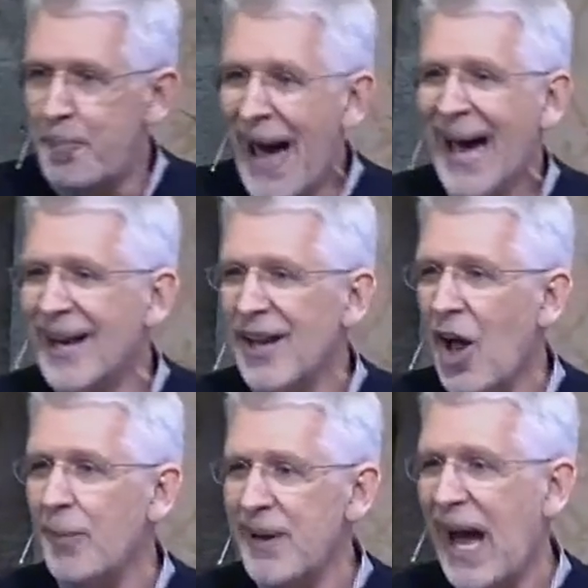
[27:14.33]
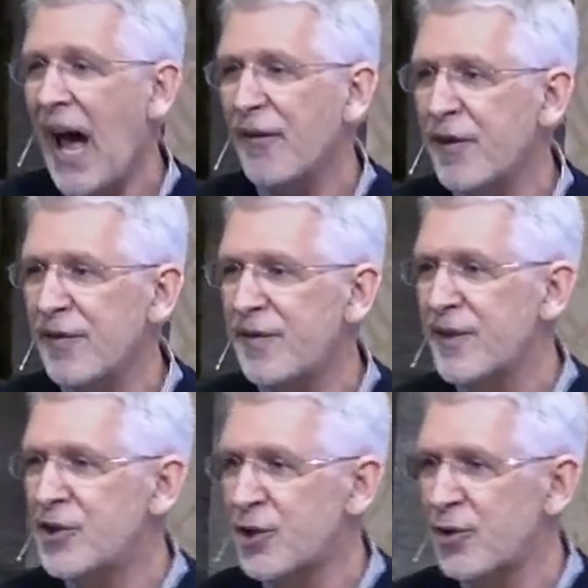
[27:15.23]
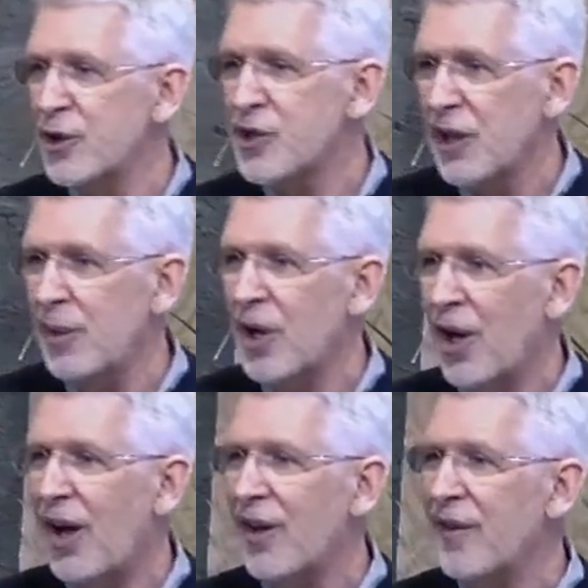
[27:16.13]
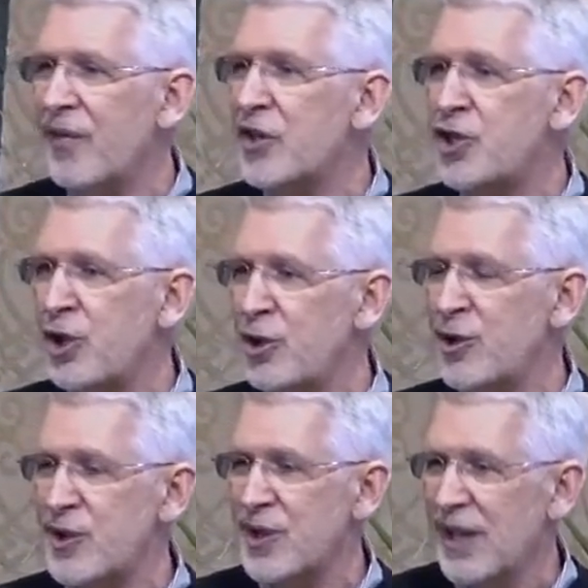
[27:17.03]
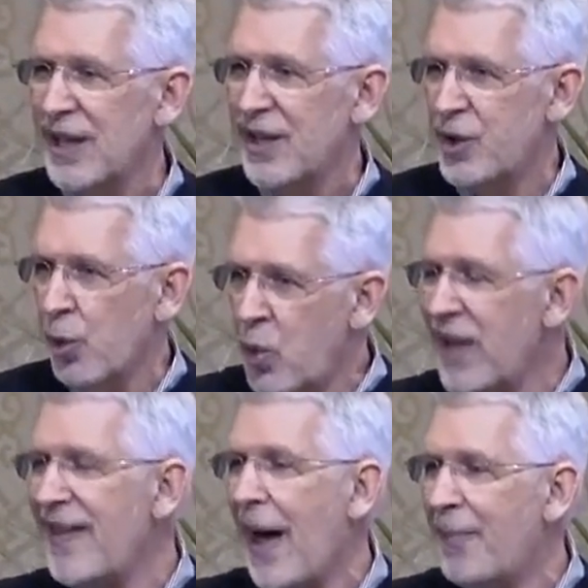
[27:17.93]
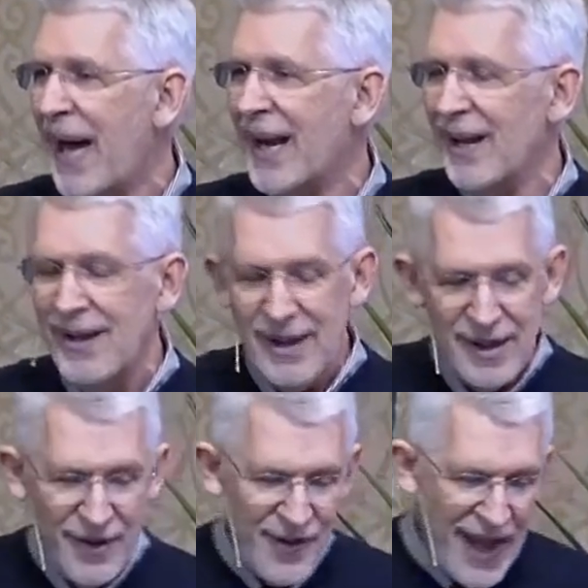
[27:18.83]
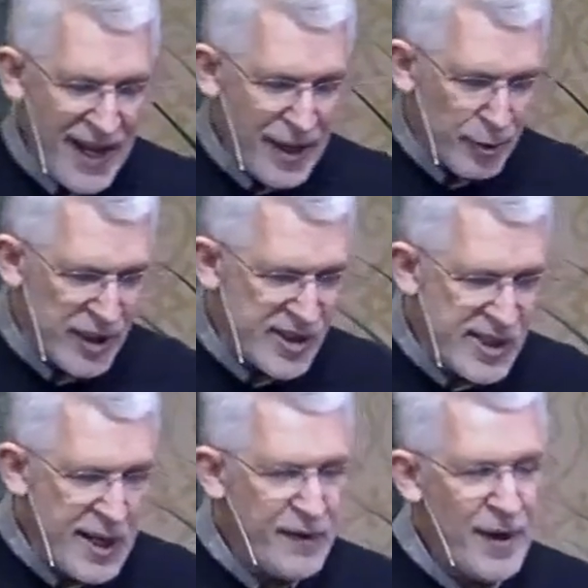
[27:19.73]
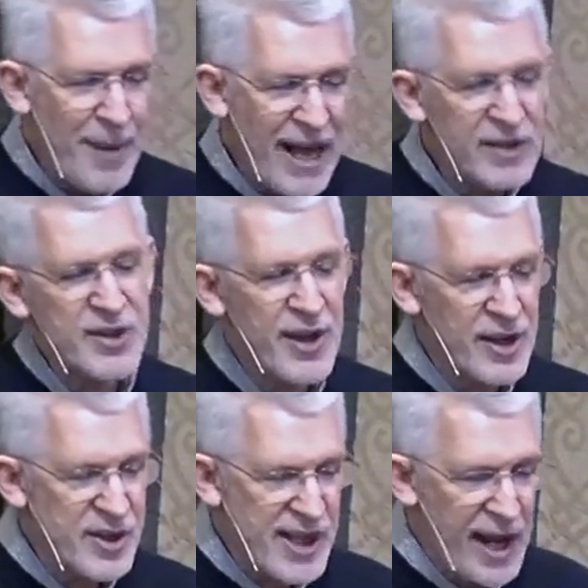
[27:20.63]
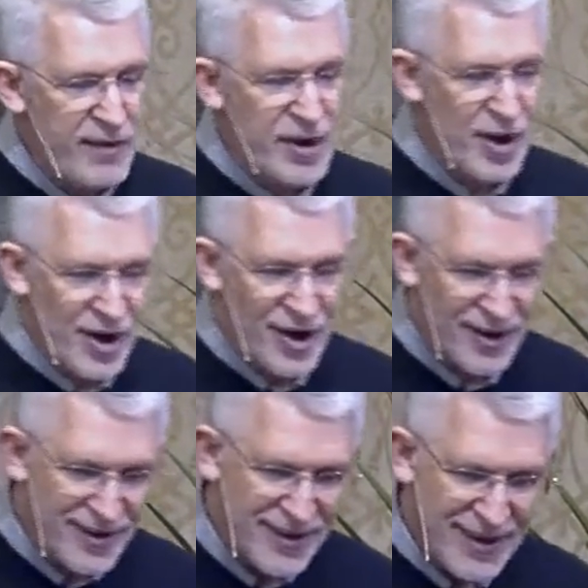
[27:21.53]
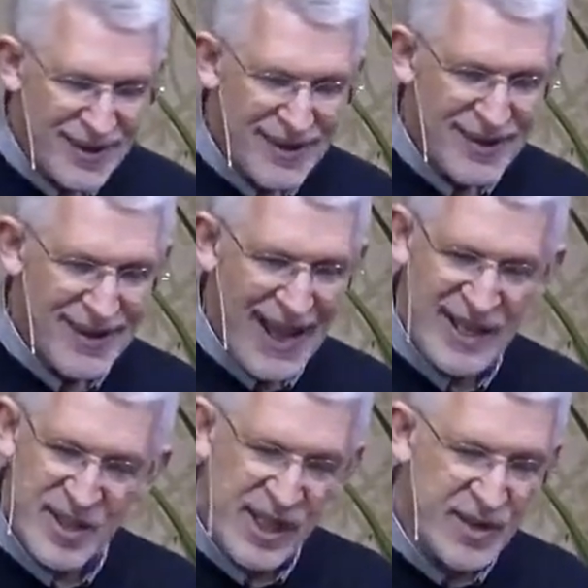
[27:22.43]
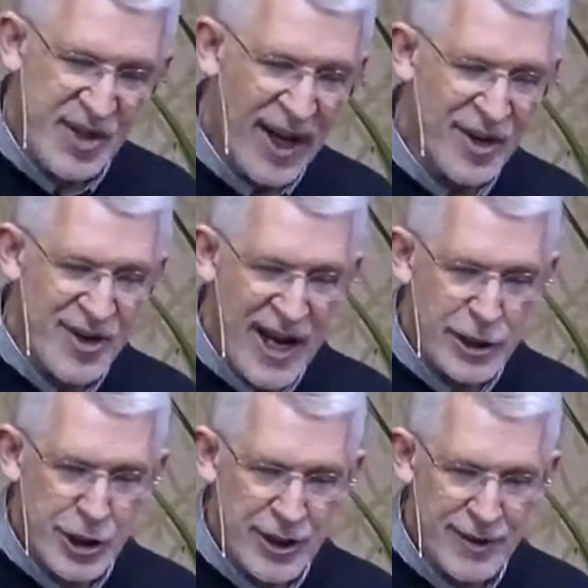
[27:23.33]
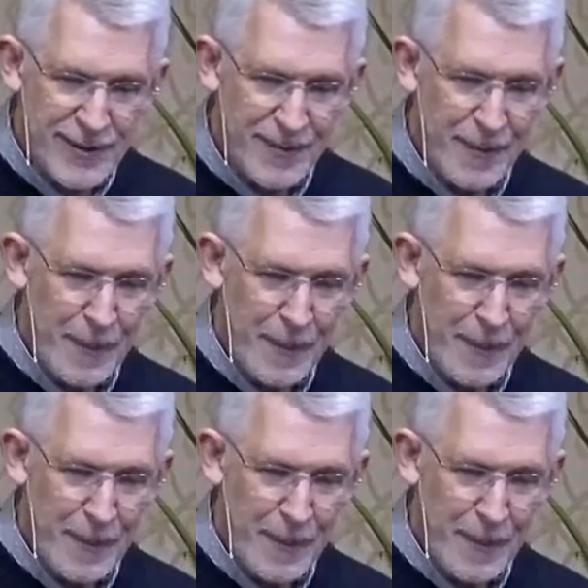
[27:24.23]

battle on behalf of Jerusalem and all of the Jews, to win that battle. They receive him as their Savior, as an entire nation.